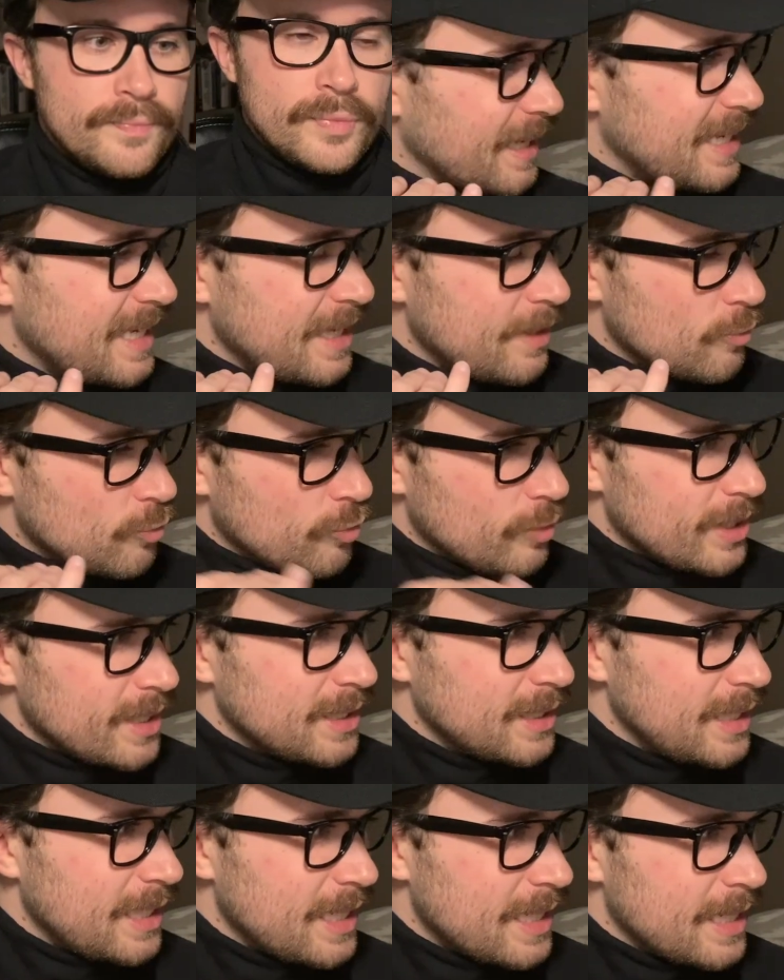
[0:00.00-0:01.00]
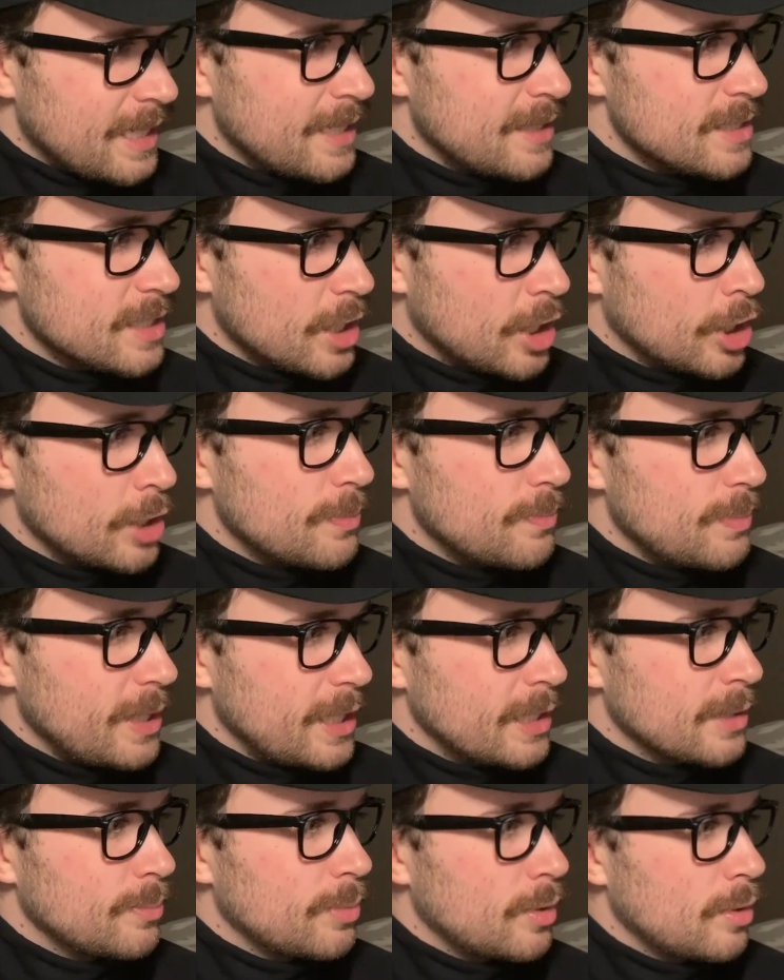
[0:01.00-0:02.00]
He really is
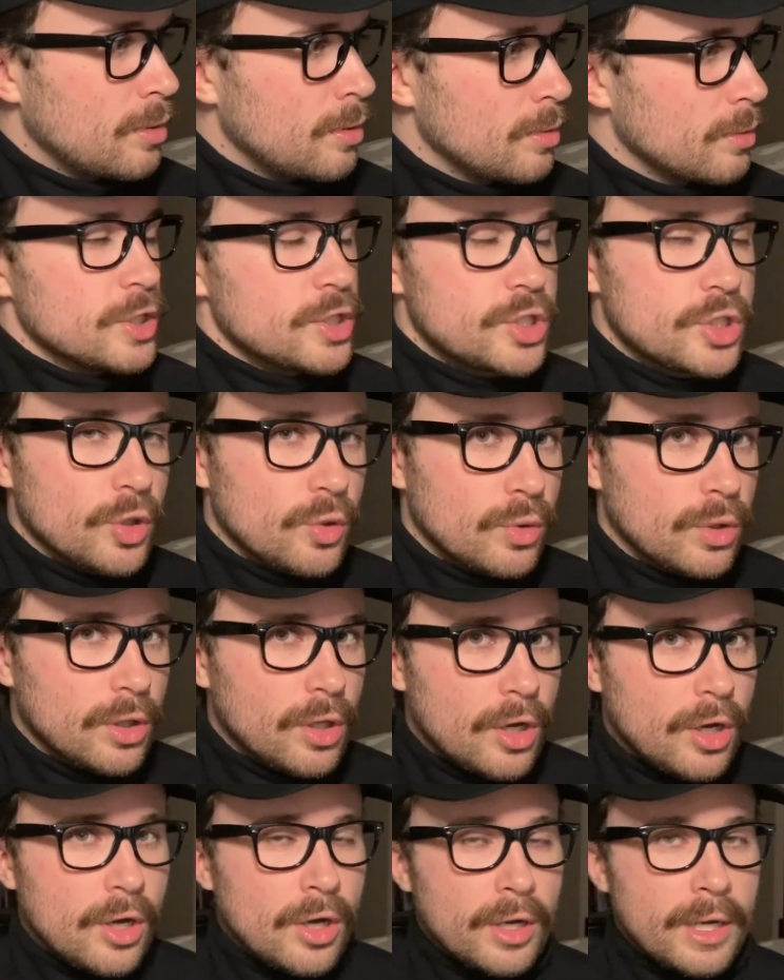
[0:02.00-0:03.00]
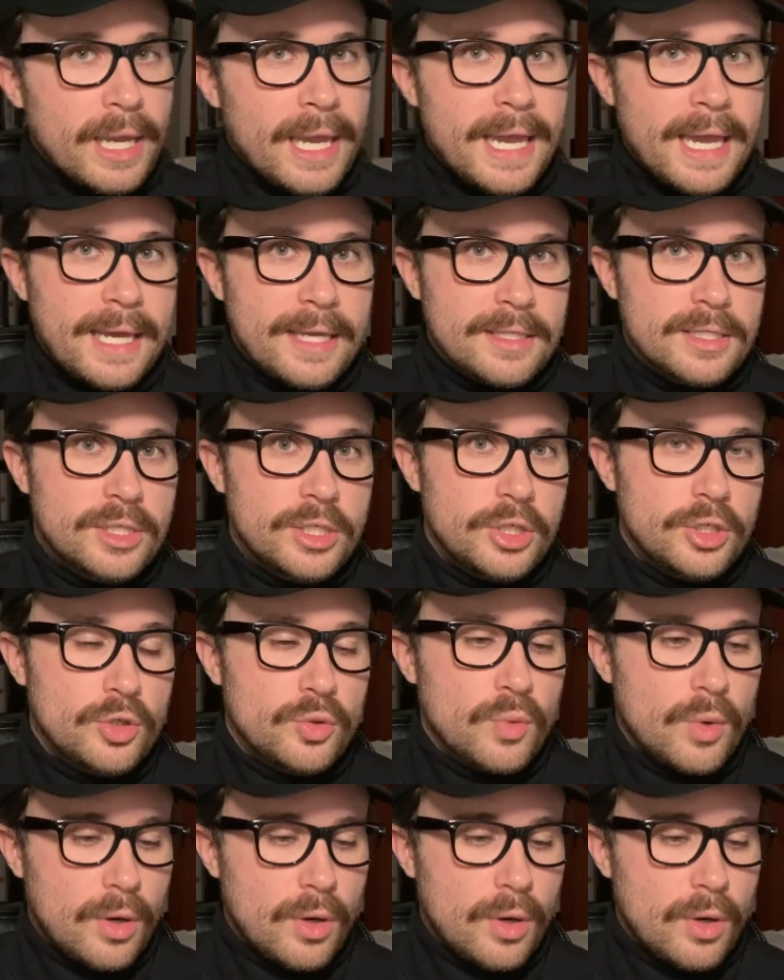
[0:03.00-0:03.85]
unbeatable so long as you